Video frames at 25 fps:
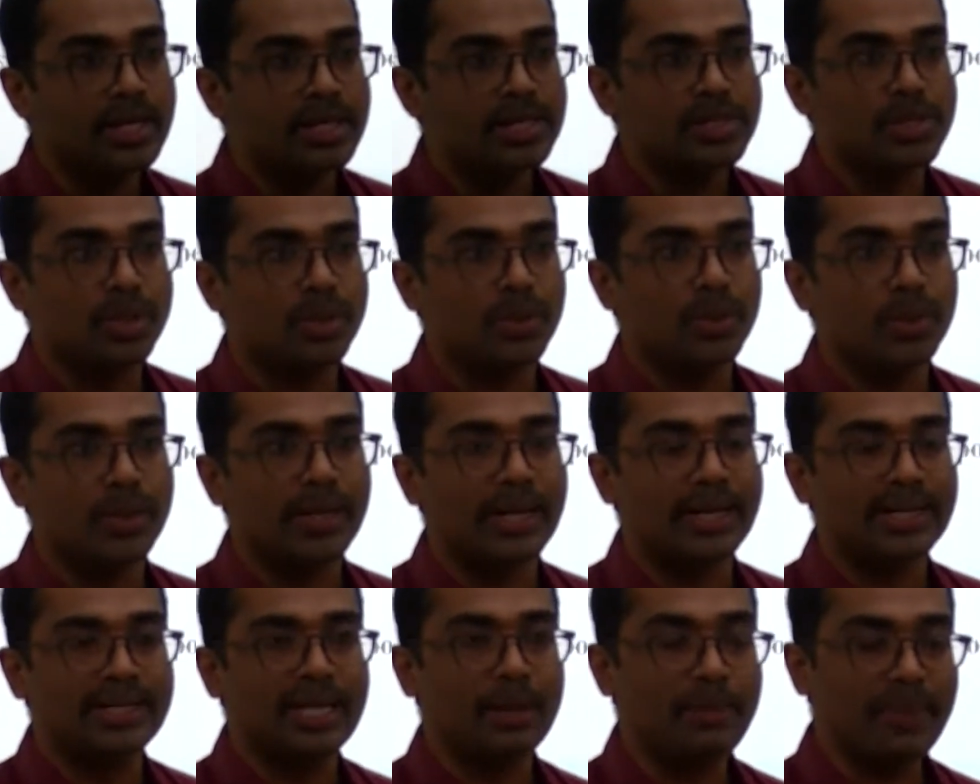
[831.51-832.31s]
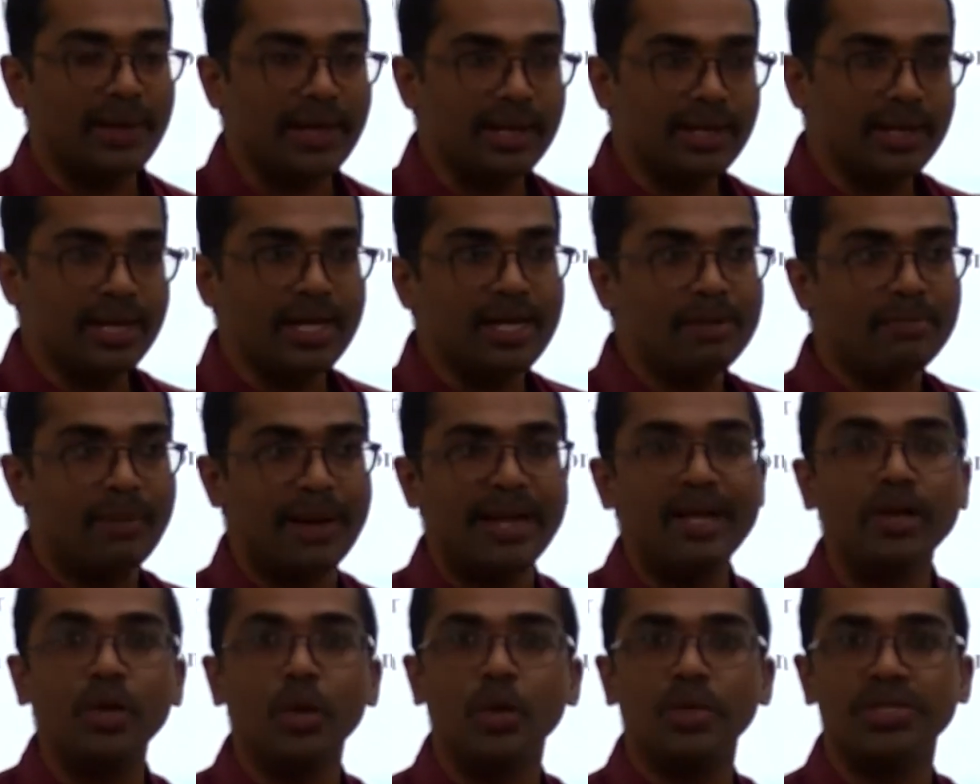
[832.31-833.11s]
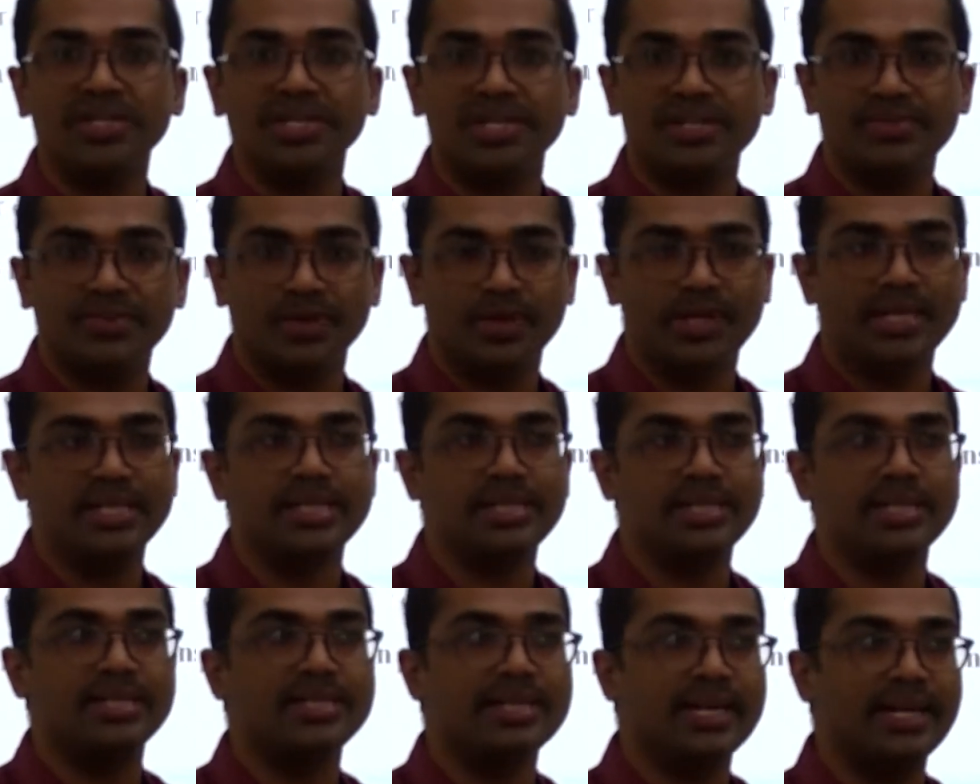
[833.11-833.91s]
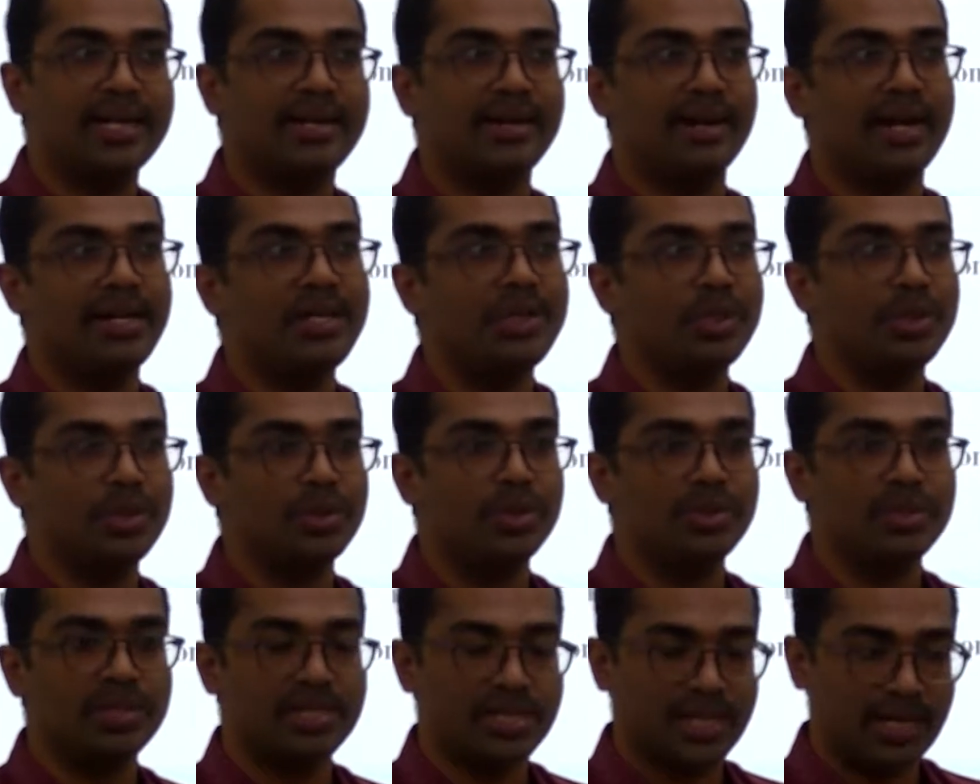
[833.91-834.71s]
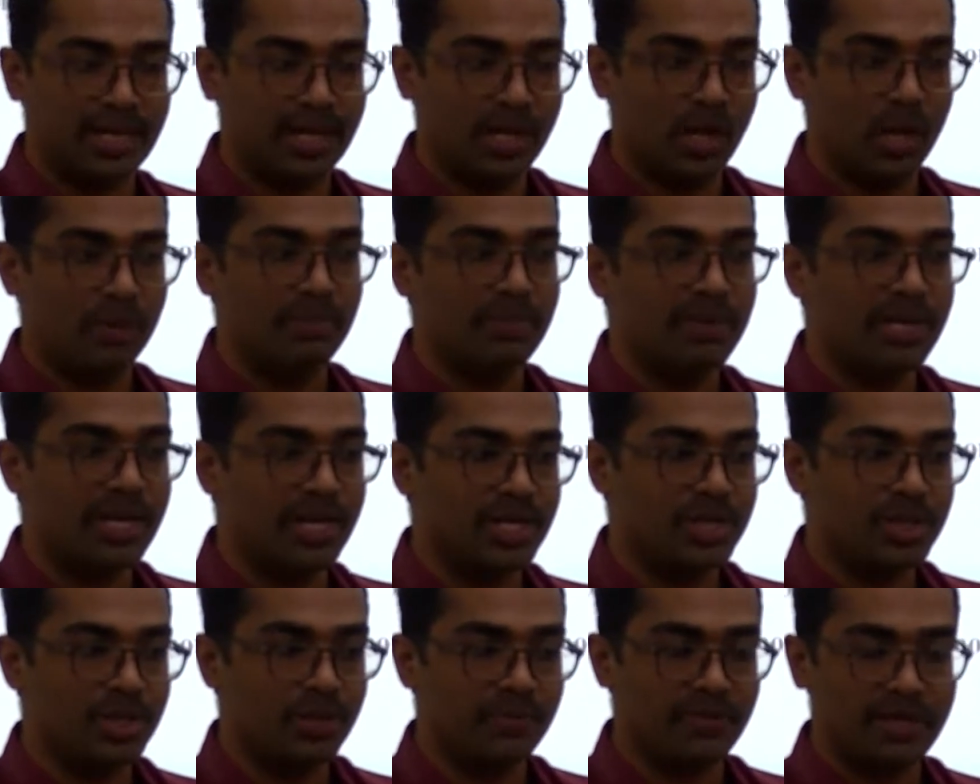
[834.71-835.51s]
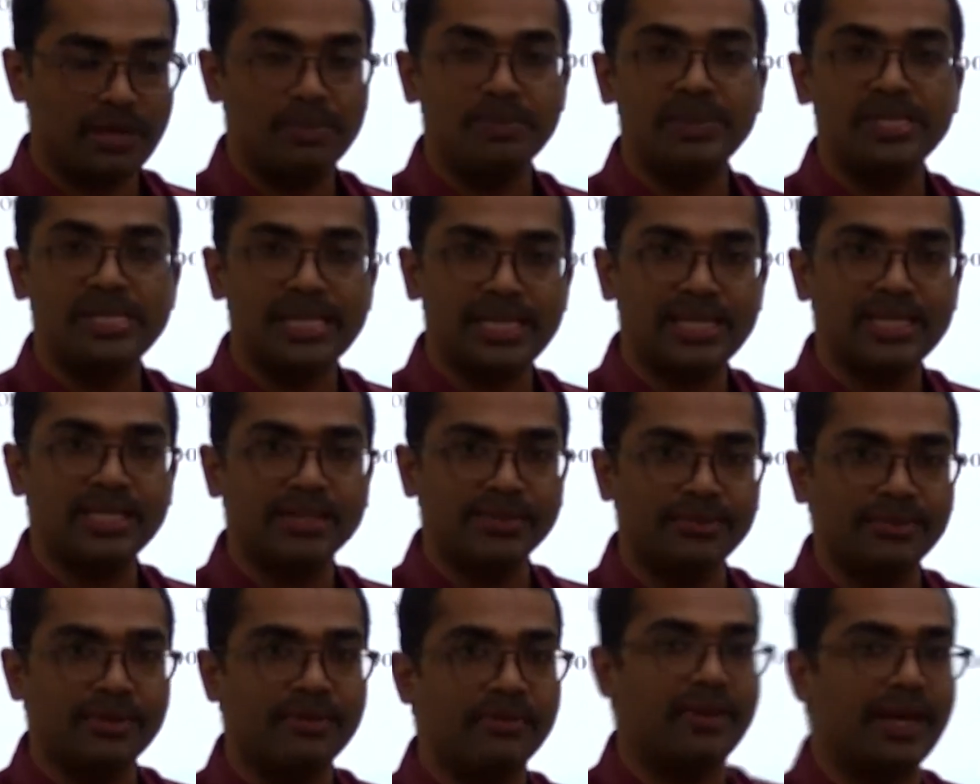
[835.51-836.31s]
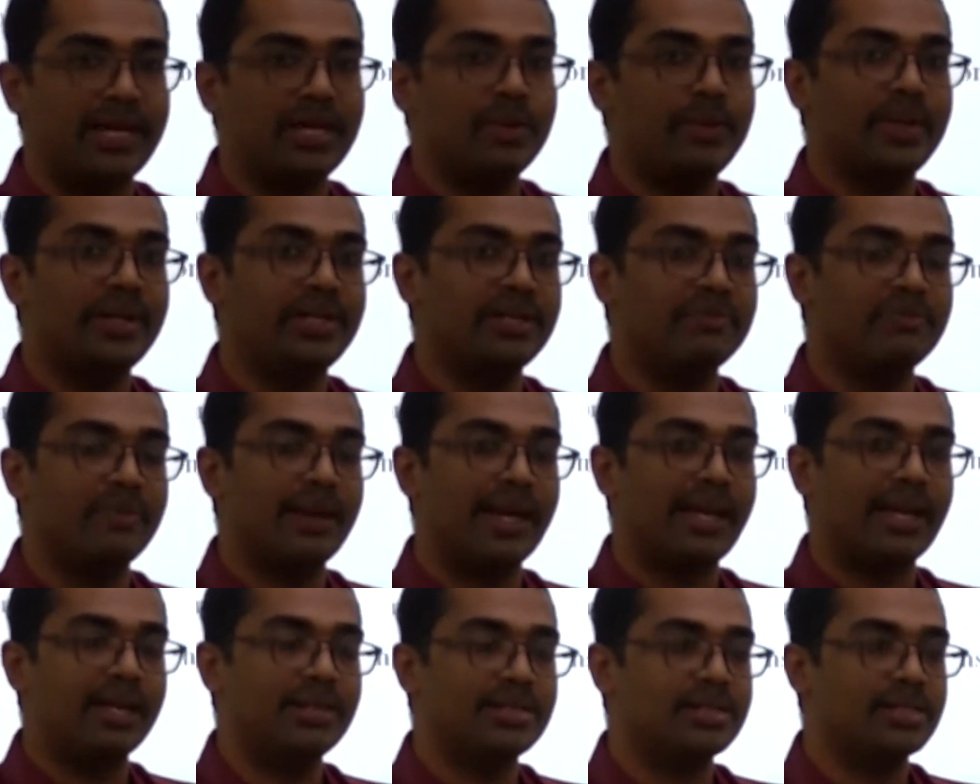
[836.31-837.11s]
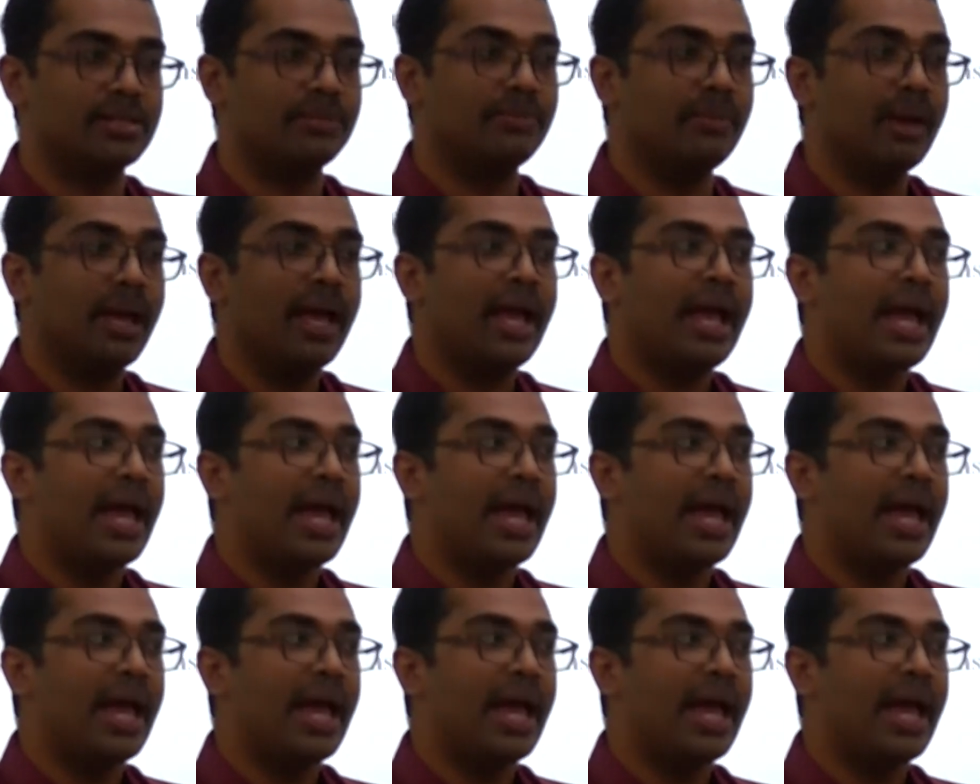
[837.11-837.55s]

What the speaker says: So typically in my courses, for instance, I try to use a combination of ipsative evaluative mechanism